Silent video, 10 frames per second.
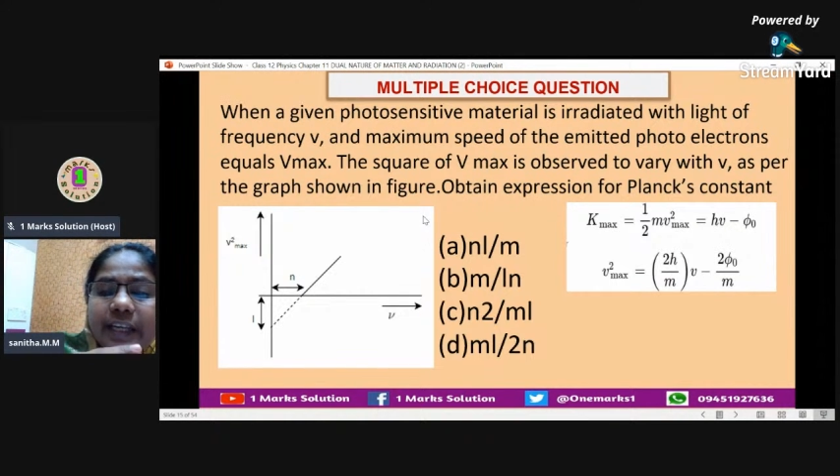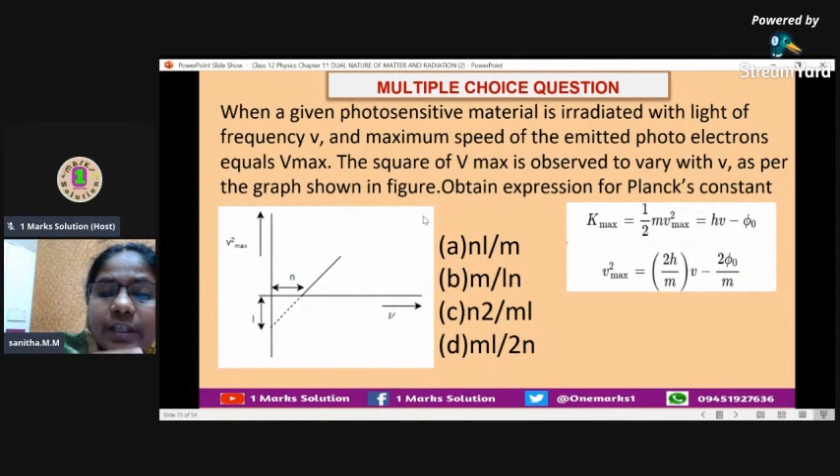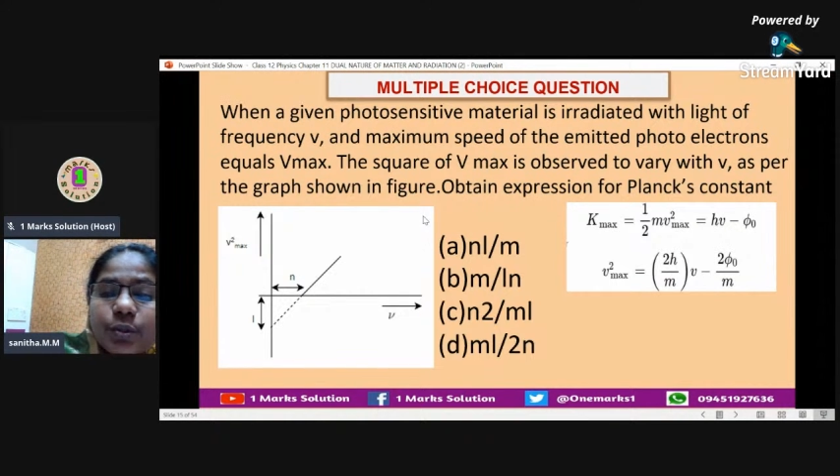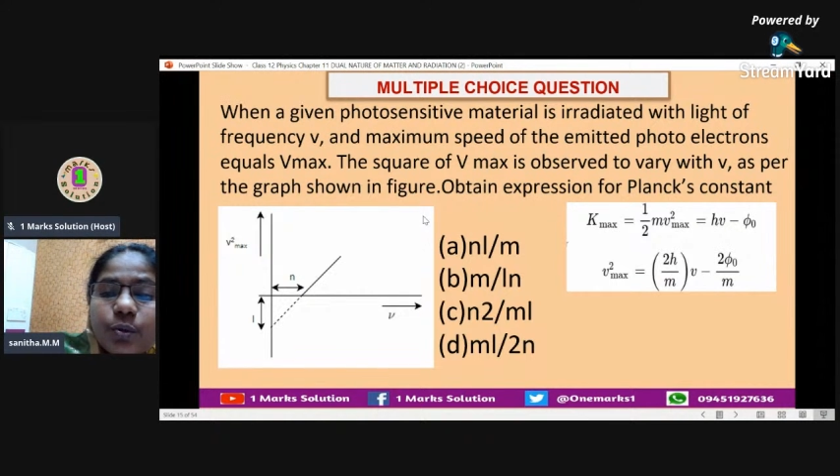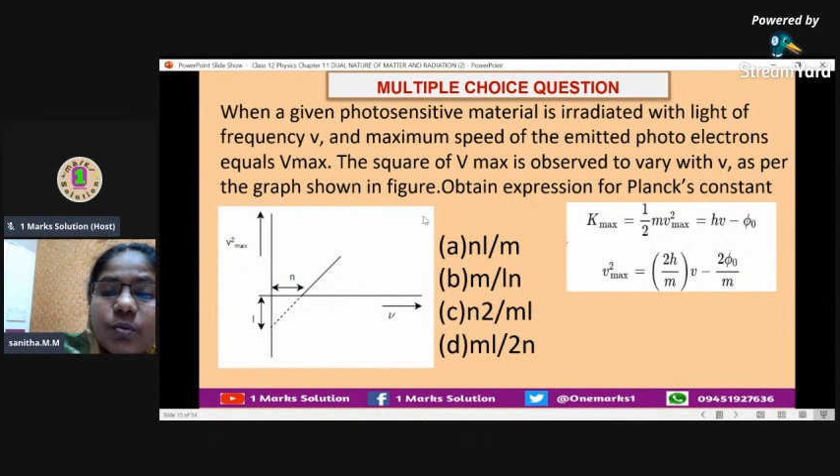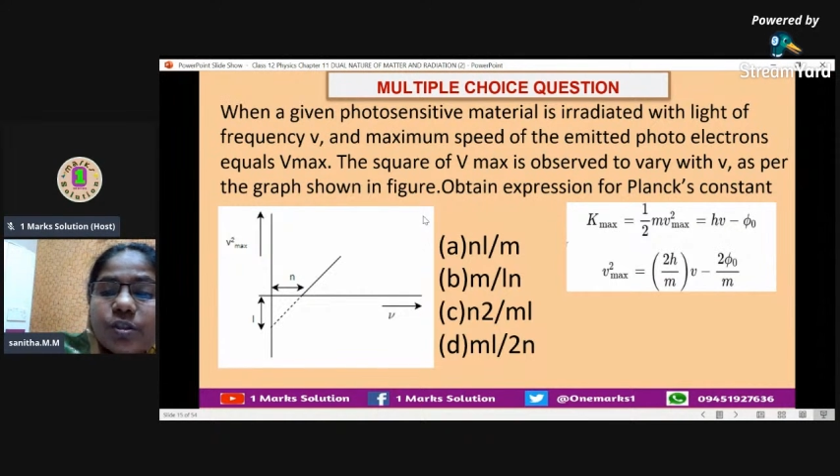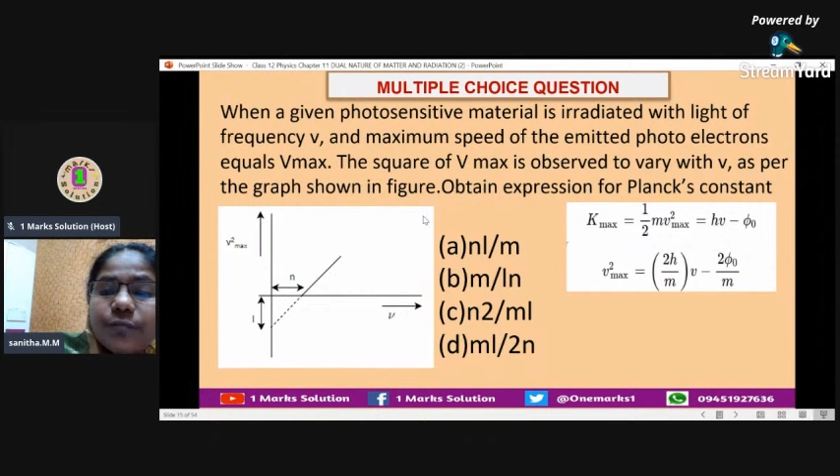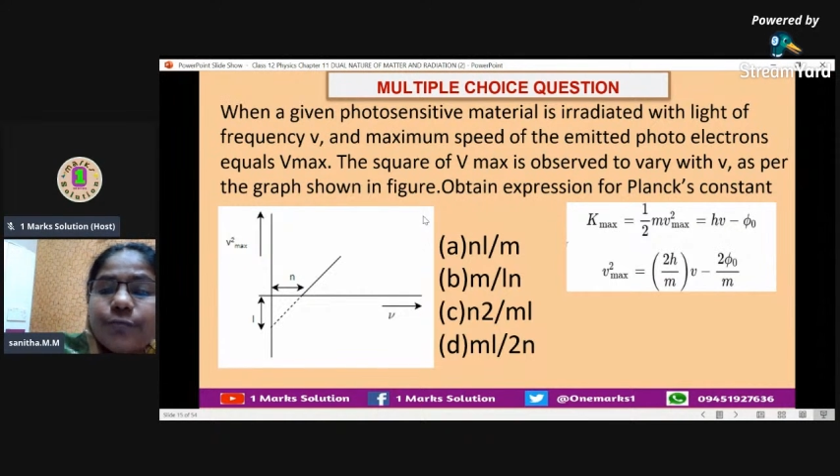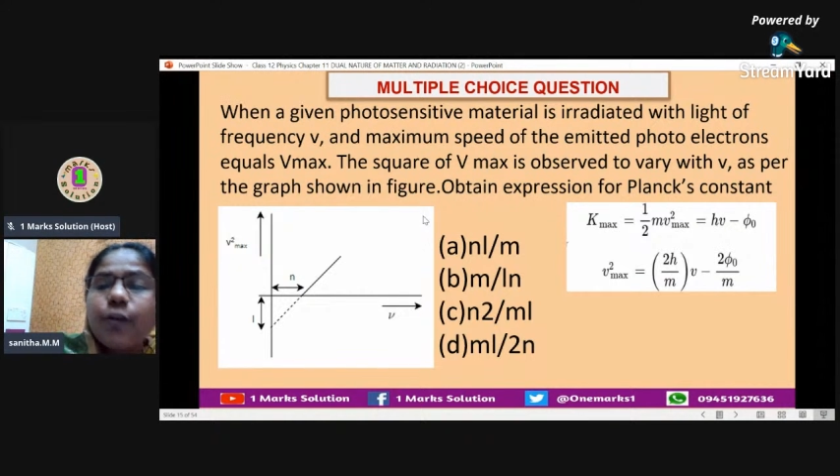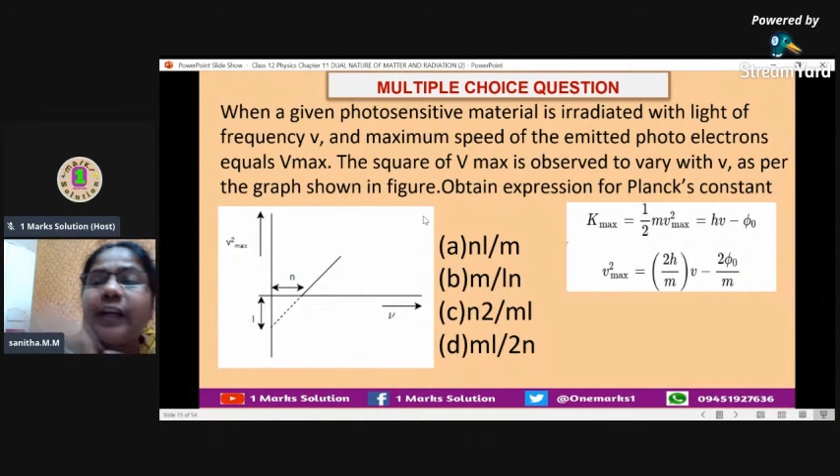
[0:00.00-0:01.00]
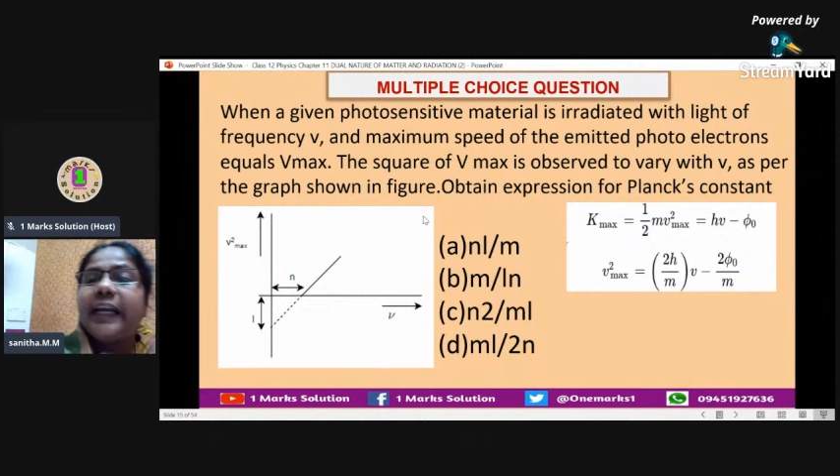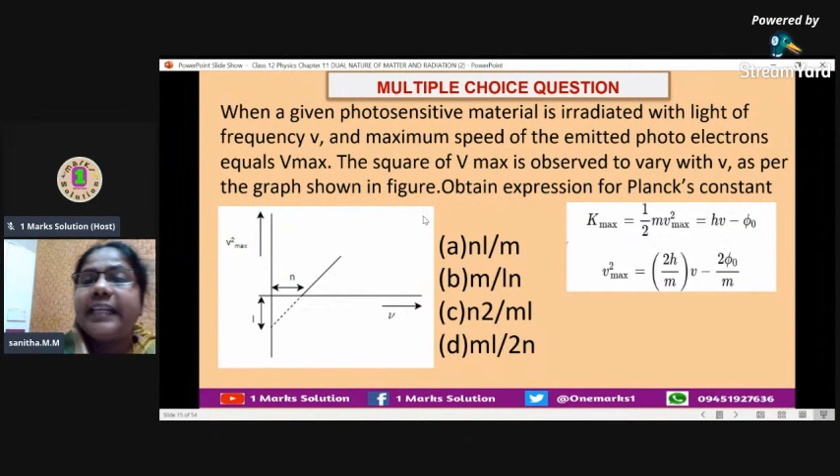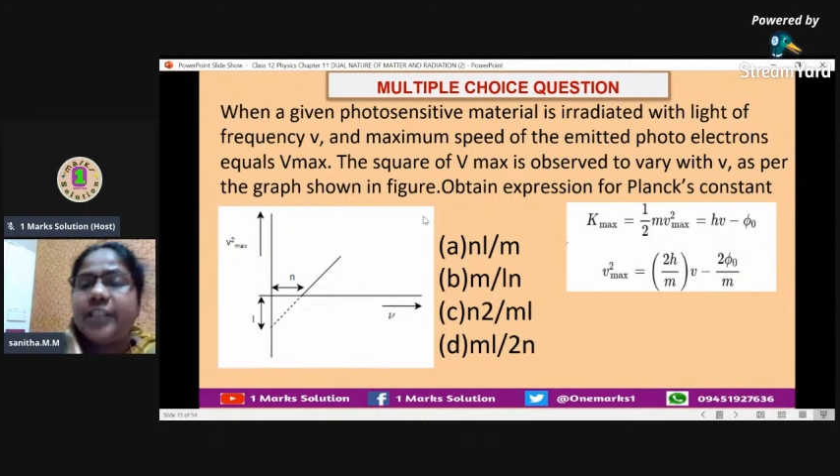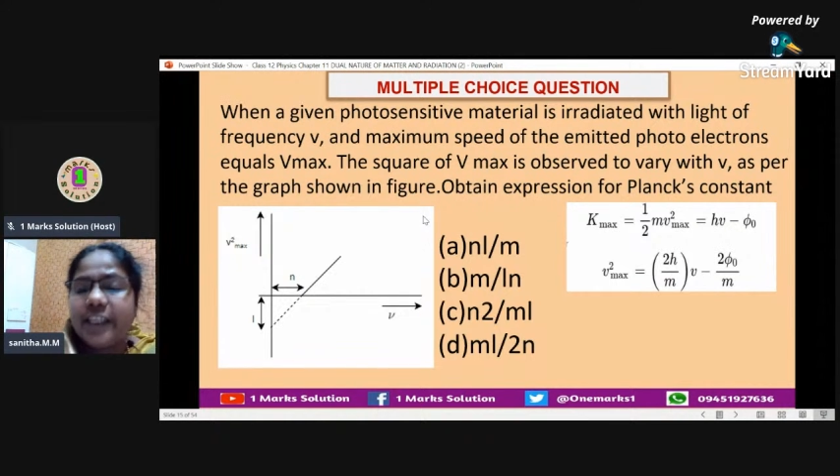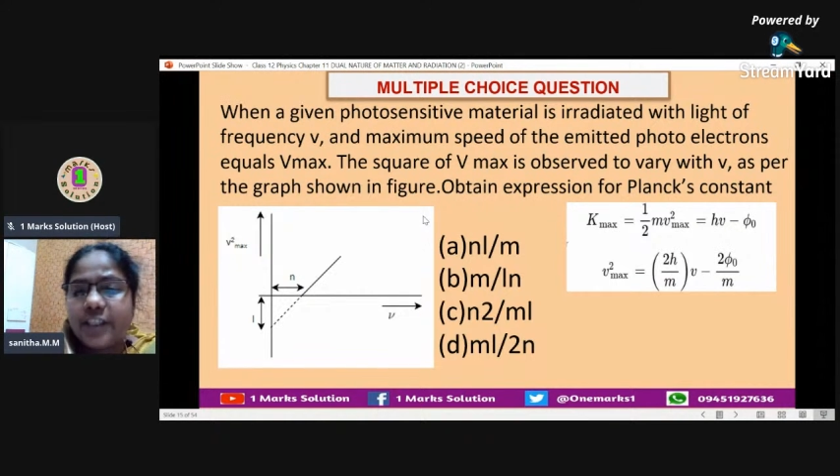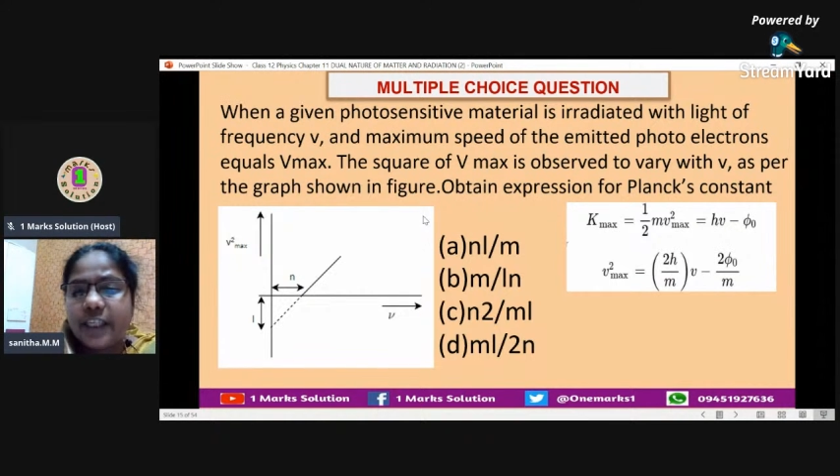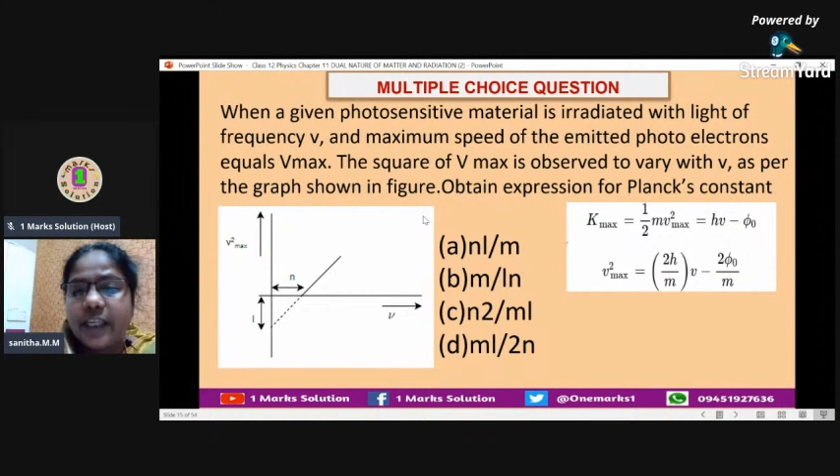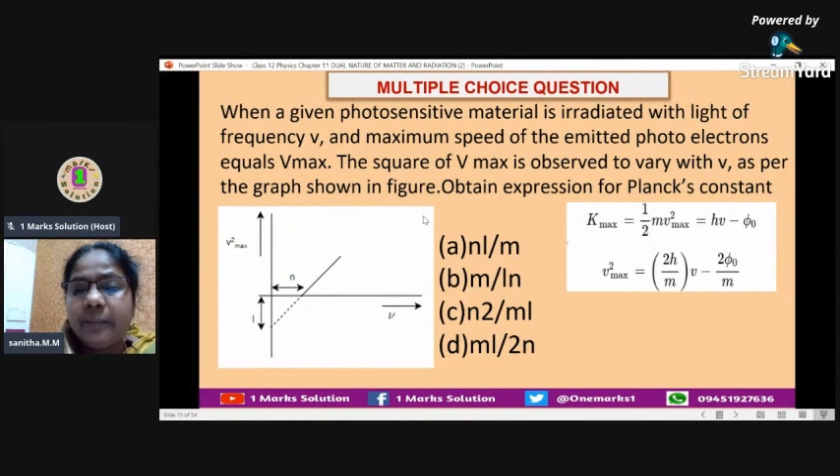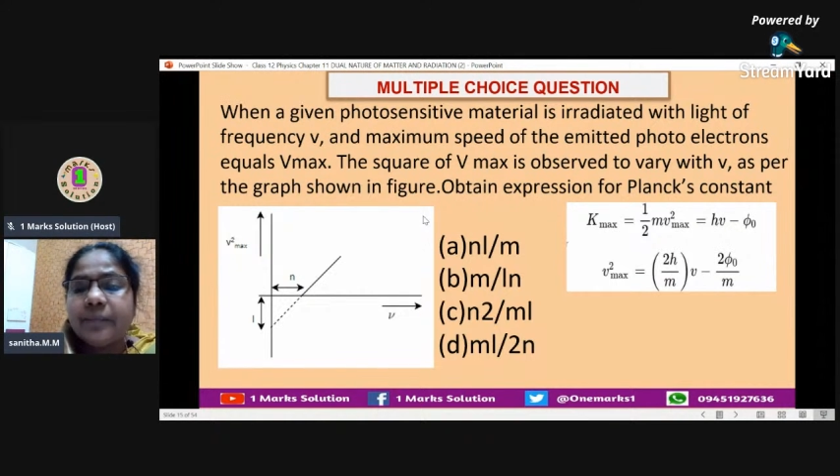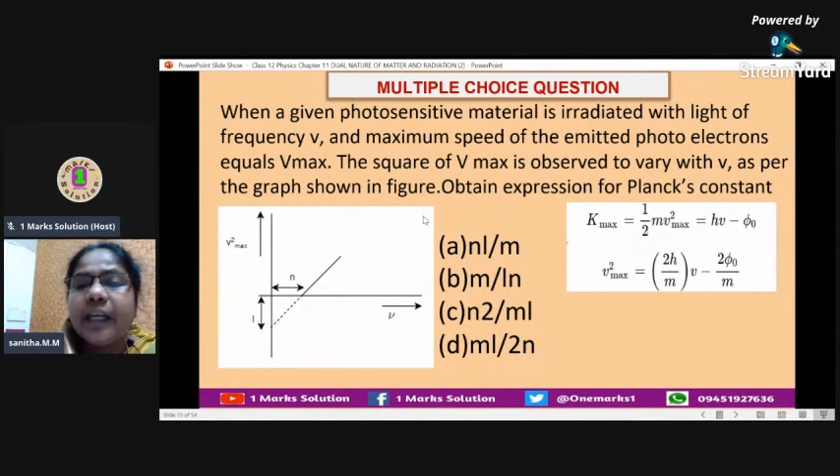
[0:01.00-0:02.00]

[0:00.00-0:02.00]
is used for ejecting,